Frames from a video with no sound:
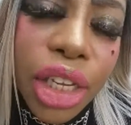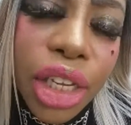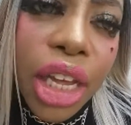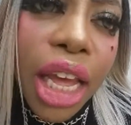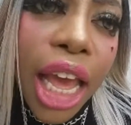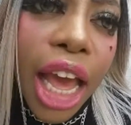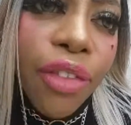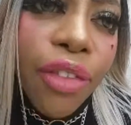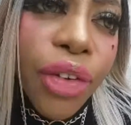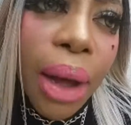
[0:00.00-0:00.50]

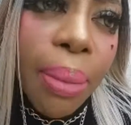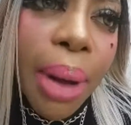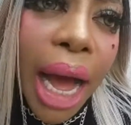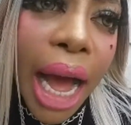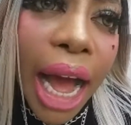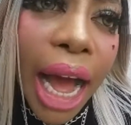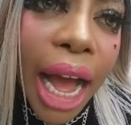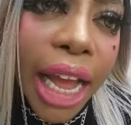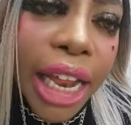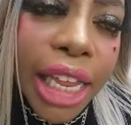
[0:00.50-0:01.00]
If I'm
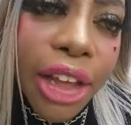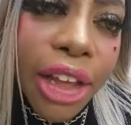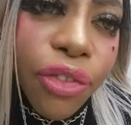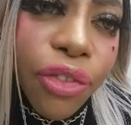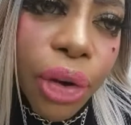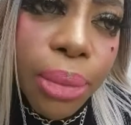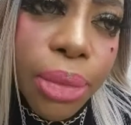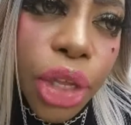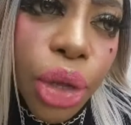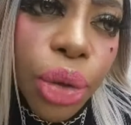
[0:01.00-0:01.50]
hiding
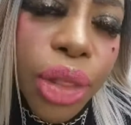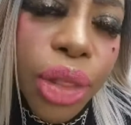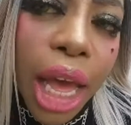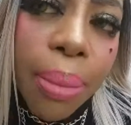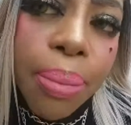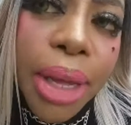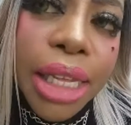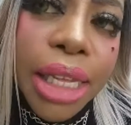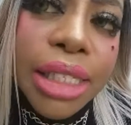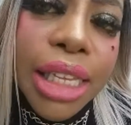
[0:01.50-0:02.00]
from you, that
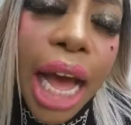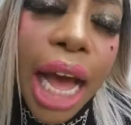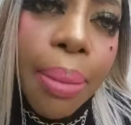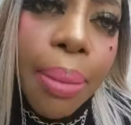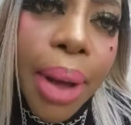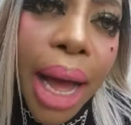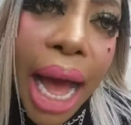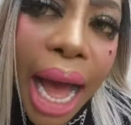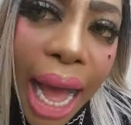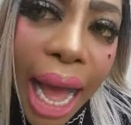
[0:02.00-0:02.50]
means I'm
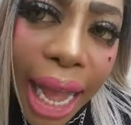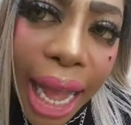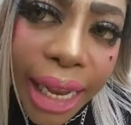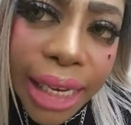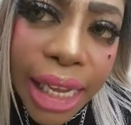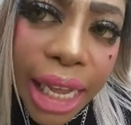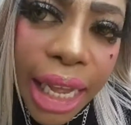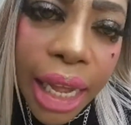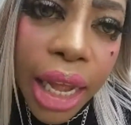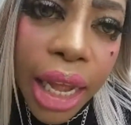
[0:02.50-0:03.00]

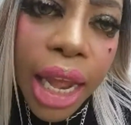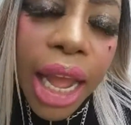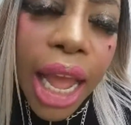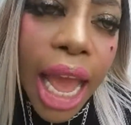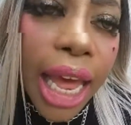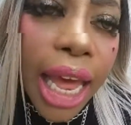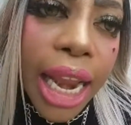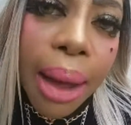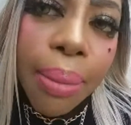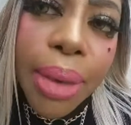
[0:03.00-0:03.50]
hiding.
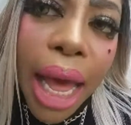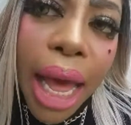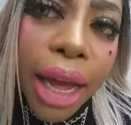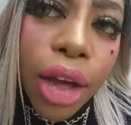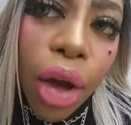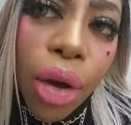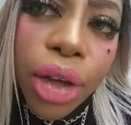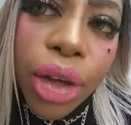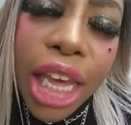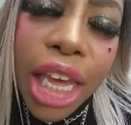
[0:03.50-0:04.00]
And I'm not
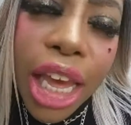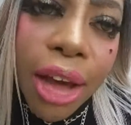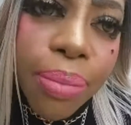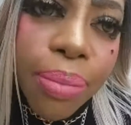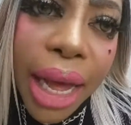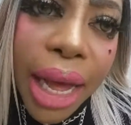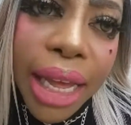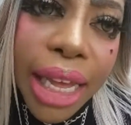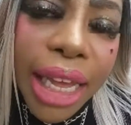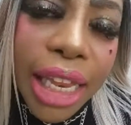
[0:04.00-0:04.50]
going to give
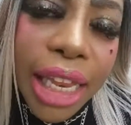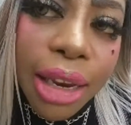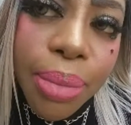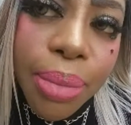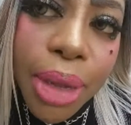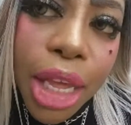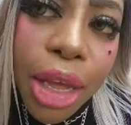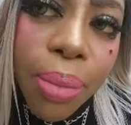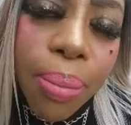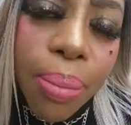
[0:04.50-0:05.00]
my
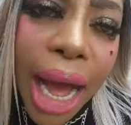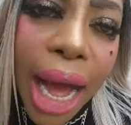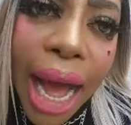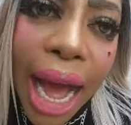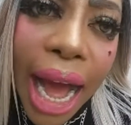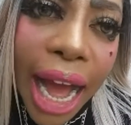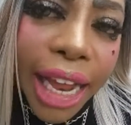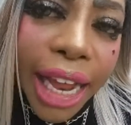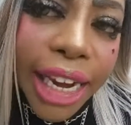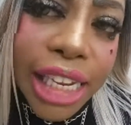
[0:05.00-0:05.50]
enemy my
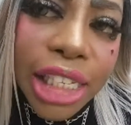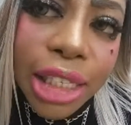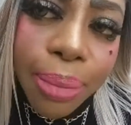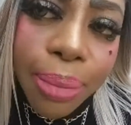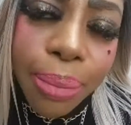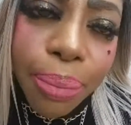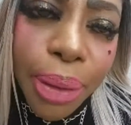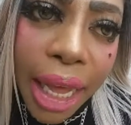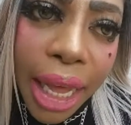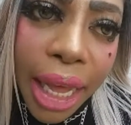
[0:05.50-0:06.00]
hiding
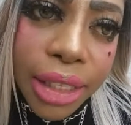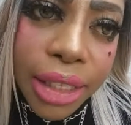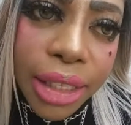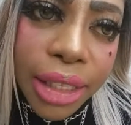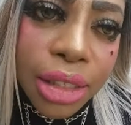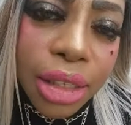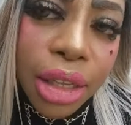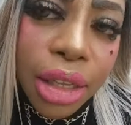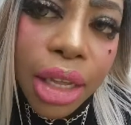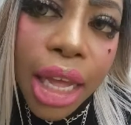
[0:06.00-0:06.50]
place.
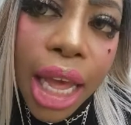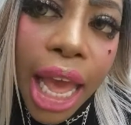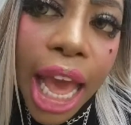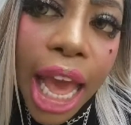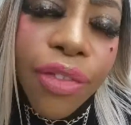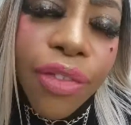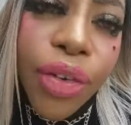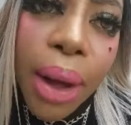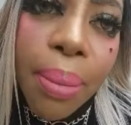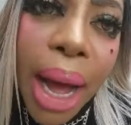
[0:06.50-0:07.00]

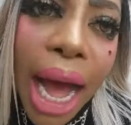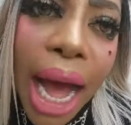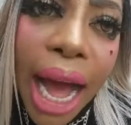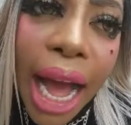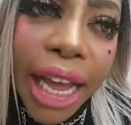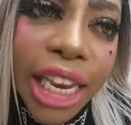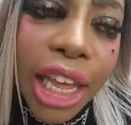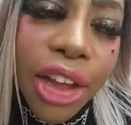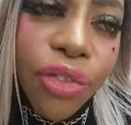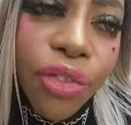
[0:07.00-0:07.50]
If I'm
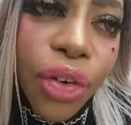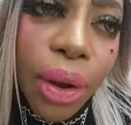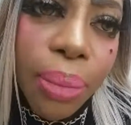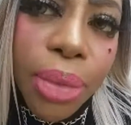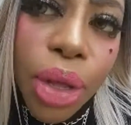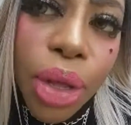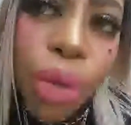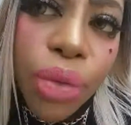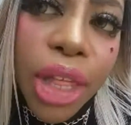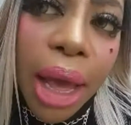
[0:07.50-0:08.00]
hiding from
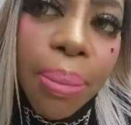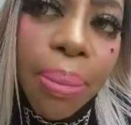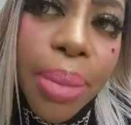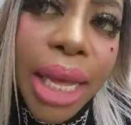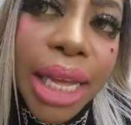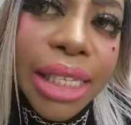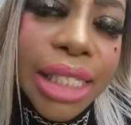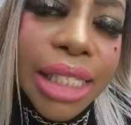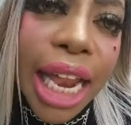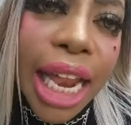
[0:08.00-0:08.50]
you, that
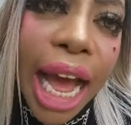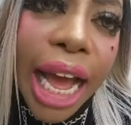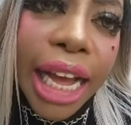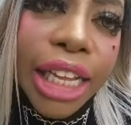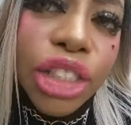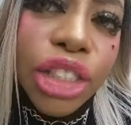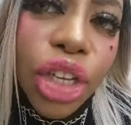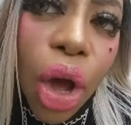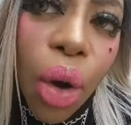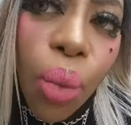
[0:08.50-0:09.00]
means that I
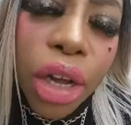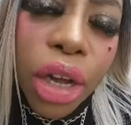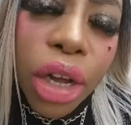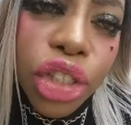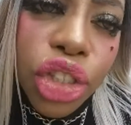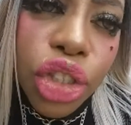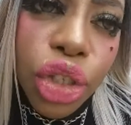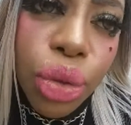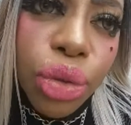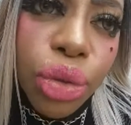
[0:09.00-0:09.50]
don't
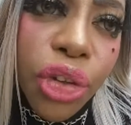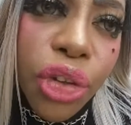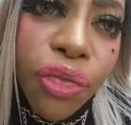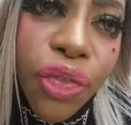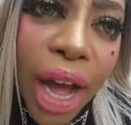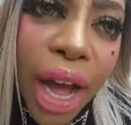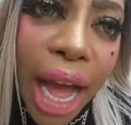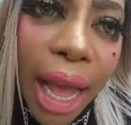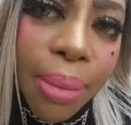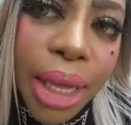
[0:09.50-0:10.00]
want you to
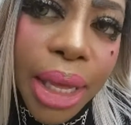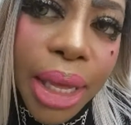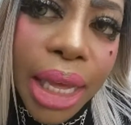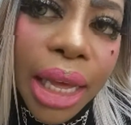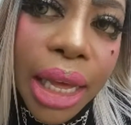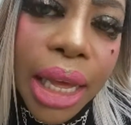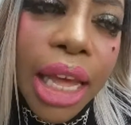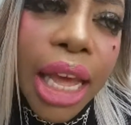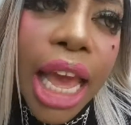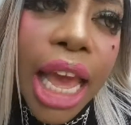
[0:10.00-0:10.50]
find me.
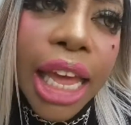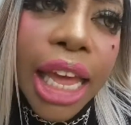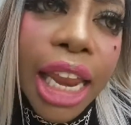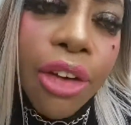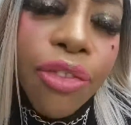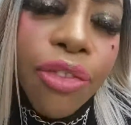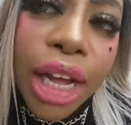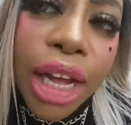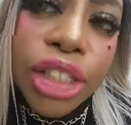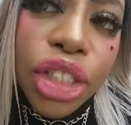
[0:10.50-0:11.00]
And
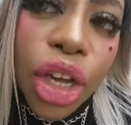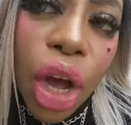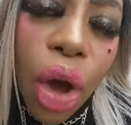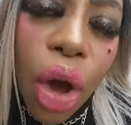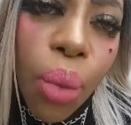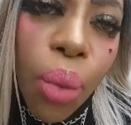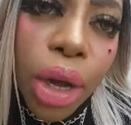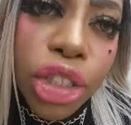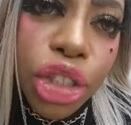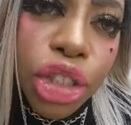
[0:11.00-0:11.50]
if I don't
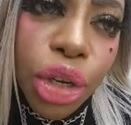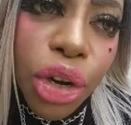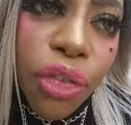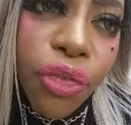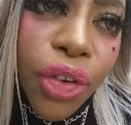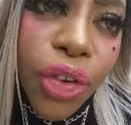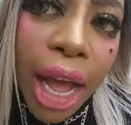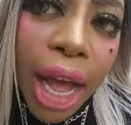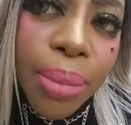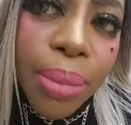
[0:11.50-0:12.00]
want you to
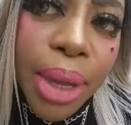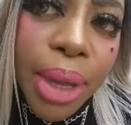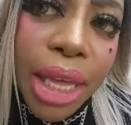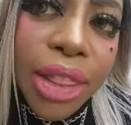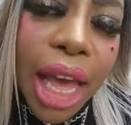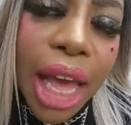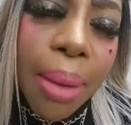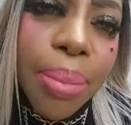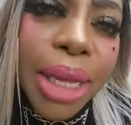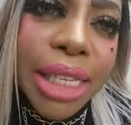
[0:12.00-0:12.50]
find me,
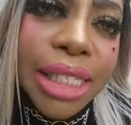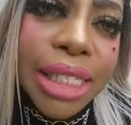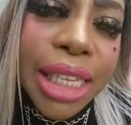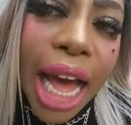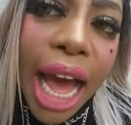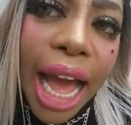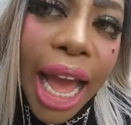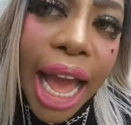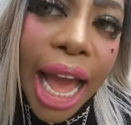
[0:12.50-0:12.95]
that means I